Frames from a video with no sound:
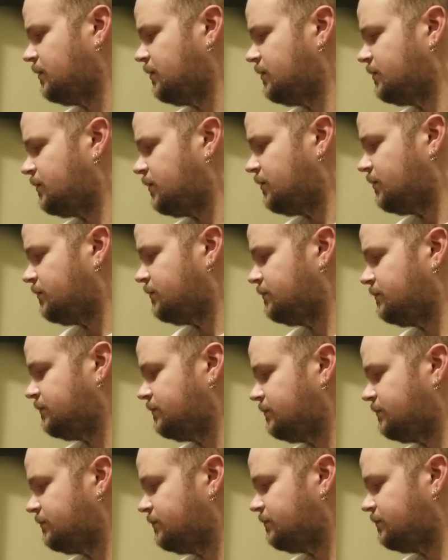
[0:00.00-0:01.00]
So
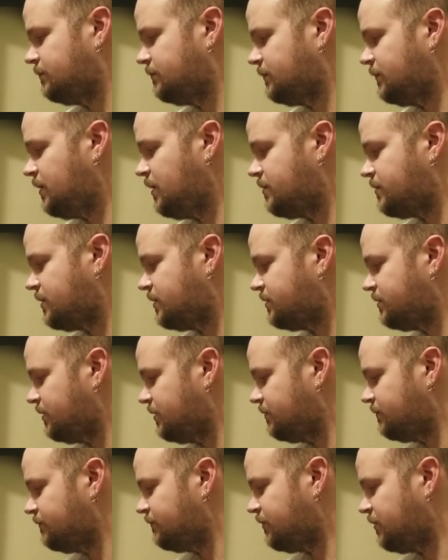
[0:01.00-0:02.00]
yeah, that's
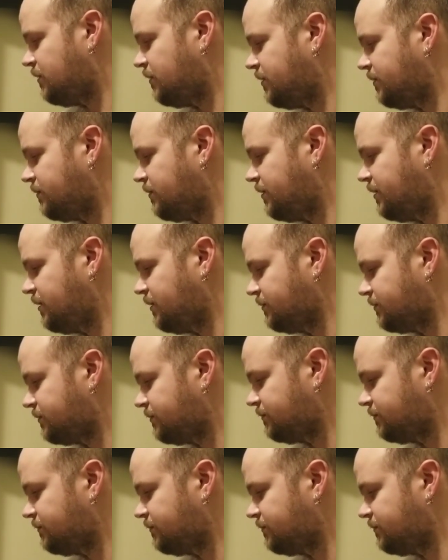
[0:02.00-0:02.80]
it regarding radios.